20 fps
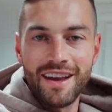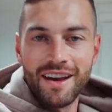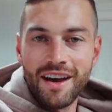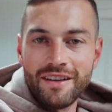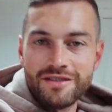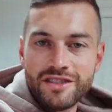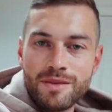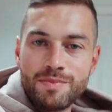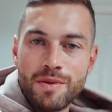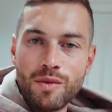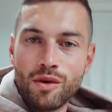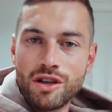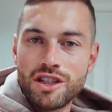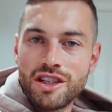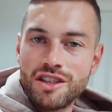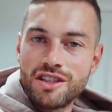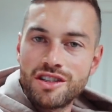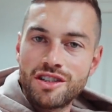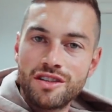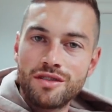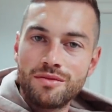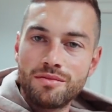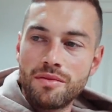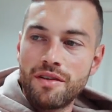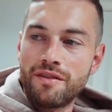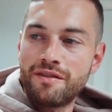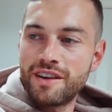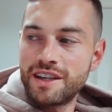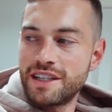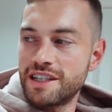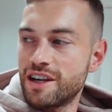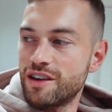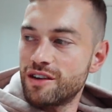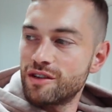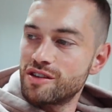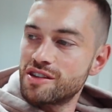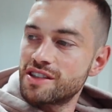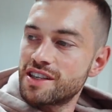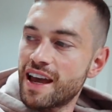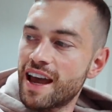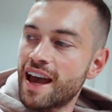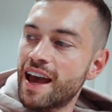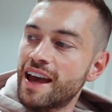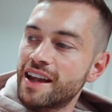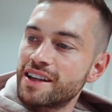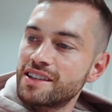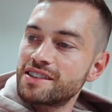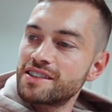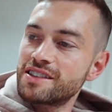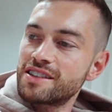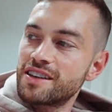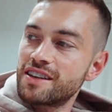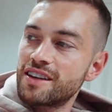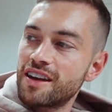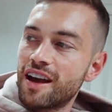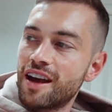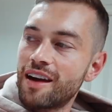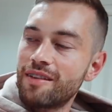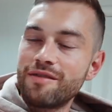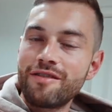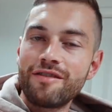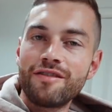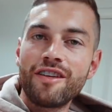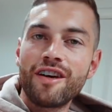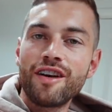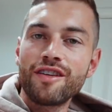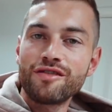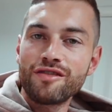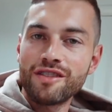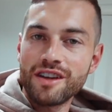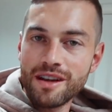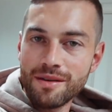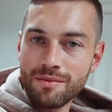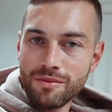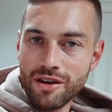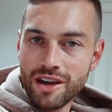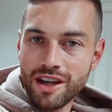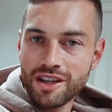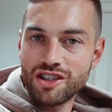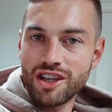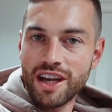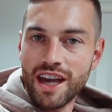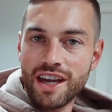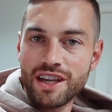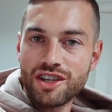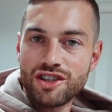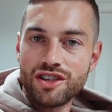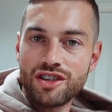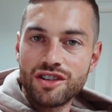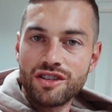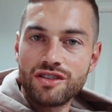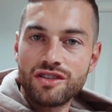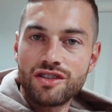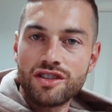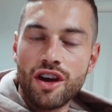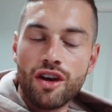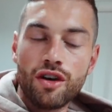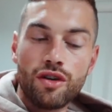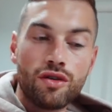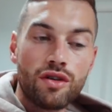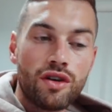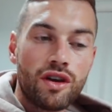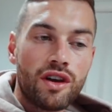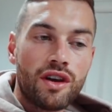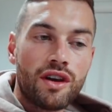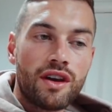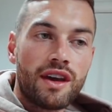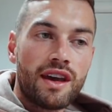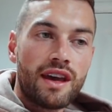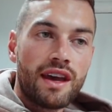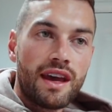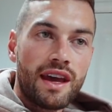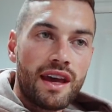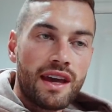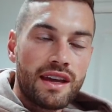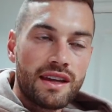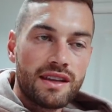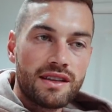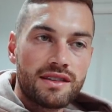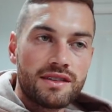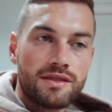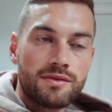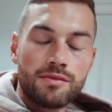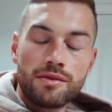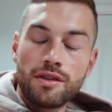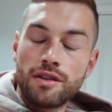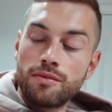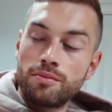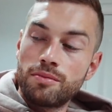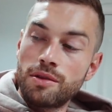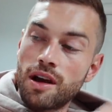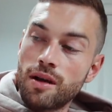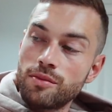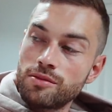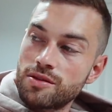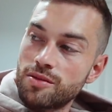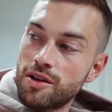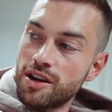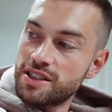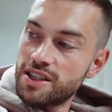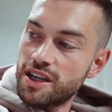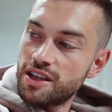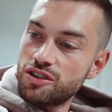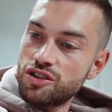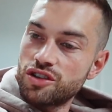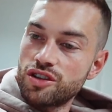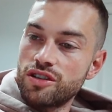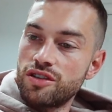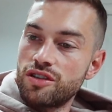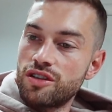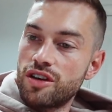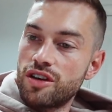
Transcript: I've just been watching some videos and I'm furthering my education. So, it's come to my attention